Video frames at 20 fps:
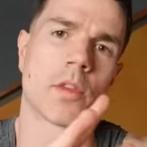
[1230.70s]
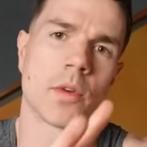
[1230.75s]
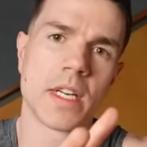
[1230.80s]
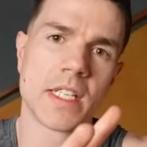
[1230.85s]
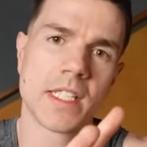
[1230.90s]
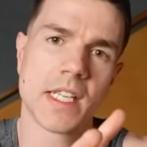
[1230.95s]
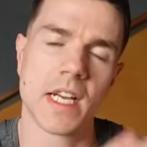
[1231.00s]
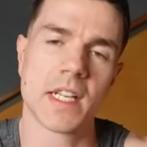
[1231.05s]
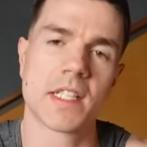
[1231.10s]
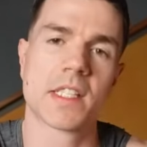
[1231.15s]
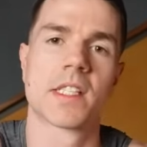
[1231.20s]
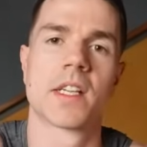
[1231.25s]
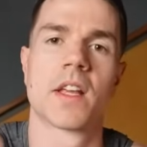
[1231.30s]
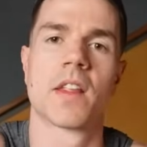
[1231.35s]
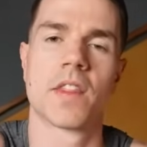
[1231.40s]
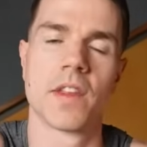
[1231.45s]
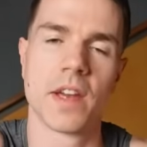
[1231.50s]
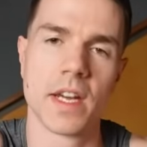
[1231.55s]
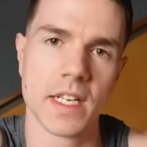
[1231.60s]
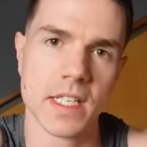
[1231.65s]
3 sets,
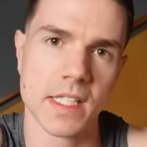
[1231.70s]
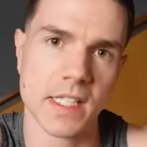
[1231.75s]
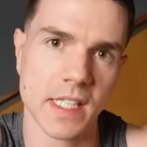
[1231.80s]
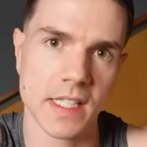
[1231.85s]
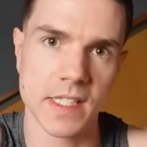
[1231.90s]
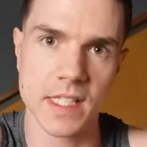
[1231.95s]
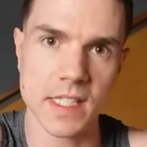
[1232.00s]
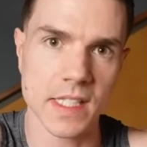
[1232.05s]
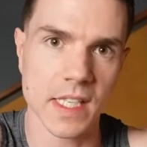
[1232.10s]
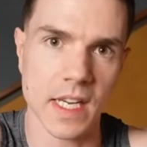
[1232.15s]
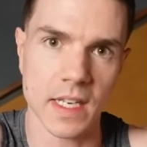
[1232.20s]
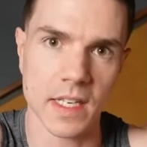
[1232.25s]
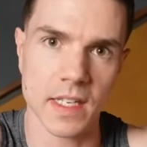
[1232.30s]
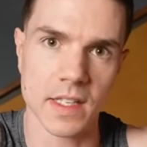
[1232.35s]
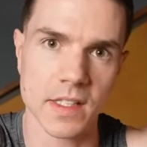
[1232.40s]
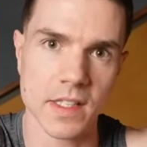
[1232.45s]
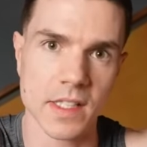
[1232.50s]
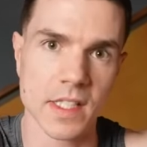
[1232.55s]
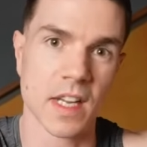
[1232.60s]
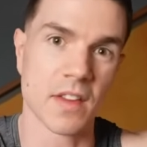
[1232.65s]
30 to 60
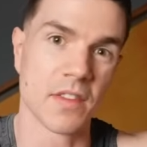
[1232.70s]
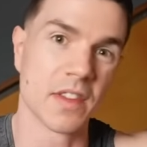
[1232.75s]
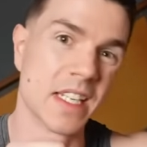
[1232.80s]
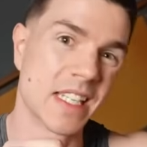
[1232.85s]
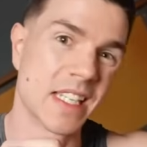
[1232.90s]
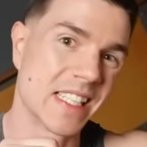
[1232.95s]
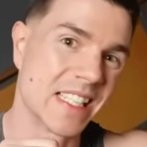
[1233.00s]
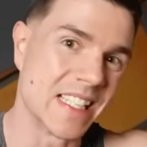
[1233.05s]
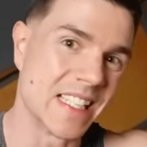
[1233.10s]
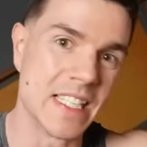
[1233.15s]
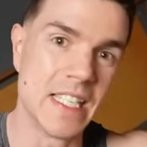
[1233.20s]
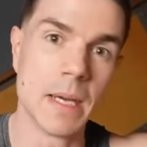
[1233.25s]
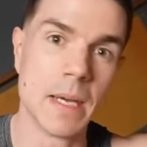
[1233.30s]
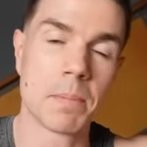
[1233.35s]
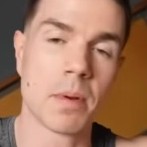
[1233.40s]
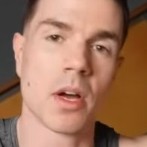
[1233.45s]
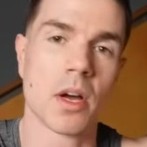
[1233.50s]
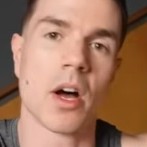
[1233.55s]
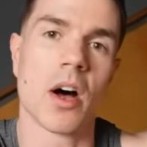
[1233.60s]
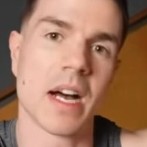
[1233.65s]
seconds of this
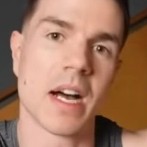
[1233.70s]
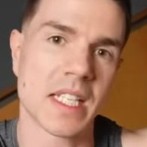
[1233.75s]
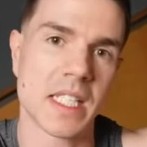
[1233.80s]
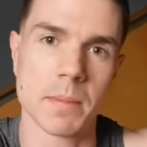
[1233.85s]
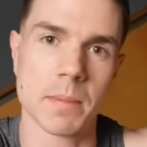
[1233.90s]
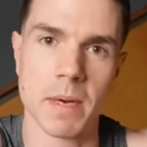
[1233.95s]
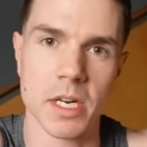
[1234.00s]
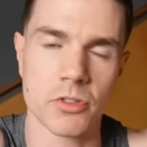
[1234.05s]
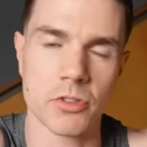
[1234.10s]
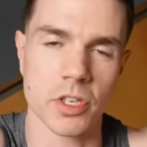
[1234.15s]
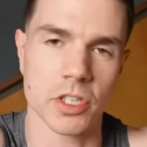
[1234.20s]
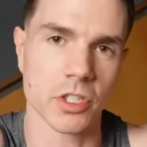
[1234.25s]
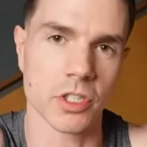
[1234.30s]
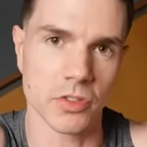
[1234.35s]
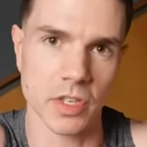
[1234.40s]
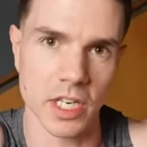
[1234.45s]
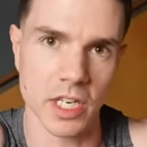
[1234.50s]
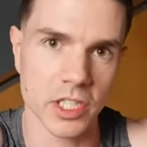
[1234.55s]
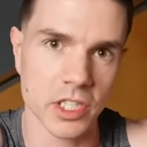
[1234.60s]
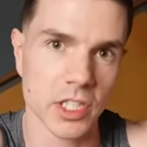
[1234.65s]
dip isometric
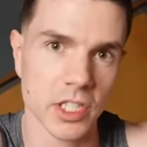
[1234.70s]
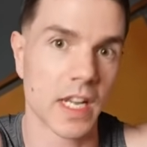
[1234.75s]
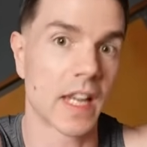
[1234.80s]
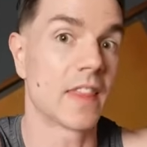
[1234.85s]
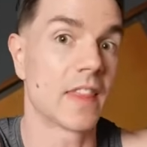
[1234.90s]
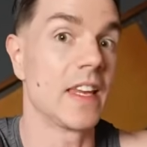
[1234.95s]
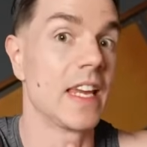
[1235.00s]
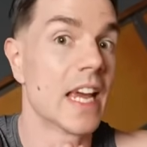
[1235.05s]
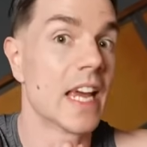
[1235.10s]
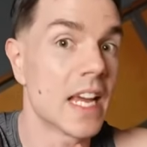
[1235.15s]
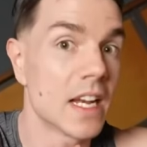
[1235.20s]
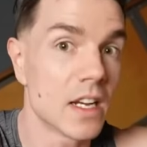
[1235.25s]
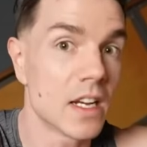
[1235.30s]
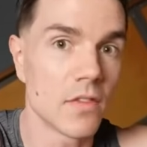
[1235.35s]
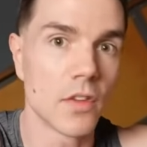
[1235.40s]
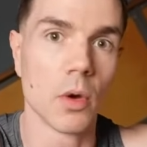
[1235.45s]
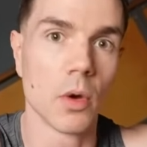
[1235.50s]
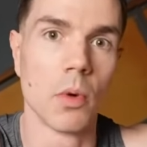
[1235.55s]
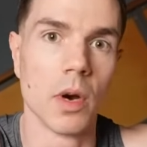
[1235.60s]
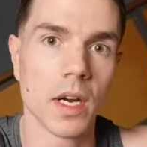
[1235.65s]
stretch at the end
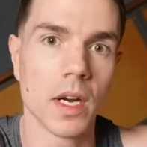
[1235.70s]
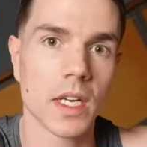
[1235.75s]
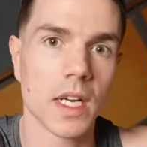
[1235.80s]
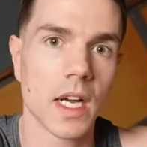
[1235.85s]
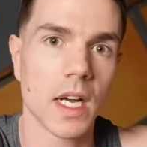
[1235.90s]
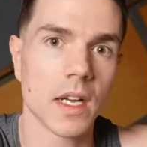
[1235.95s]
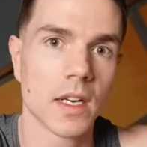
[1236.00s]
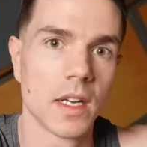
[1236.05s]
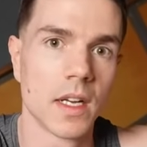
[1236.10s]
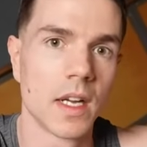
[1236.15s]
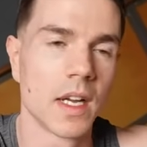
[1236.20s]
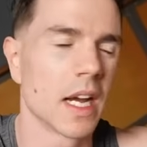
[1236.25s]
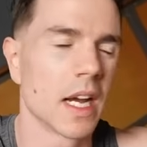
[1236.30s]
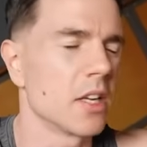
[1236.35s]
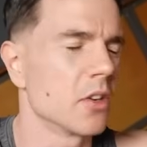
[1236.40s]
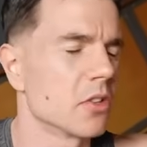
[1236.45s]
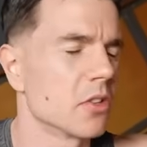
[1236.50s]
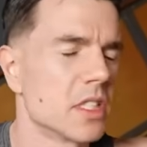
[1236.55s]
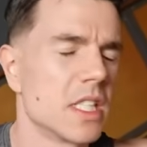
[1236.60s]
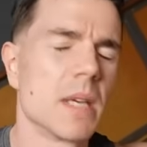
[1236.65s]
of your workout,
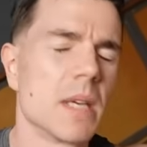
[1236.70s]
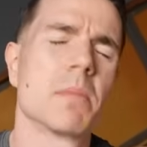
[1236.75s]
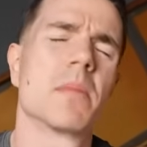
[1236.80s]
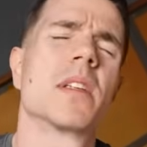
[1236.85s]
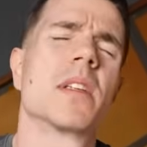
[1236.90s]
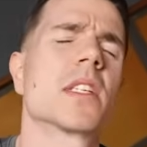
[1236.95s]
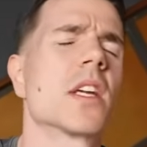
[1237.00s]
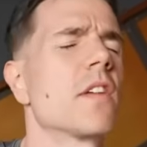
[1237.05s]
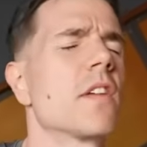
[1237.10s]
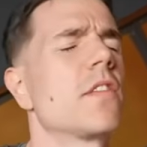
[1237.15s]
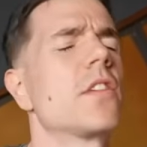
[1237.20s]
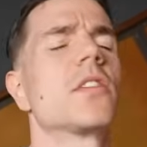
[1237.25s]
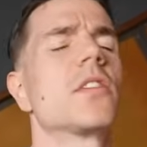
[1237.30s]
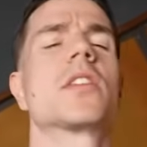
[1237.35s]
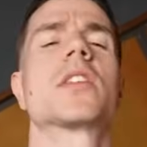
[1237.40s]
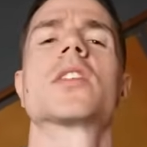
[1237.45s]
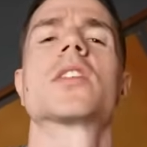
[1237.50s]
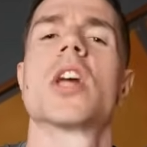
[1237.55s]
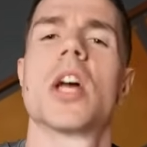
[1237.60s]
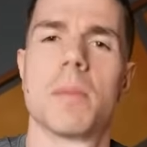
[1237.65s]
and your dip is going to feel
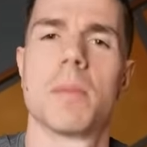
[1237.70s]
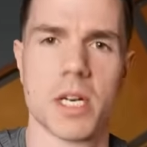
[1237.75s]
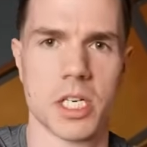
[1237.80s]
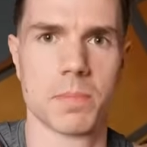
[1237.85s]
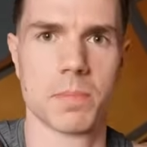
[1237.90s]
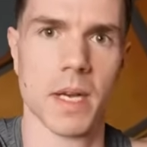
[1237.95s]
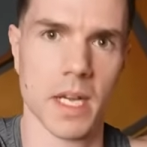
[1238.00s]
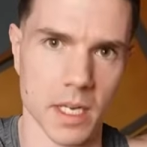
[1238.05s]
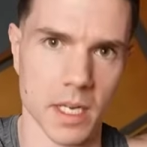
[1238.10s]
so much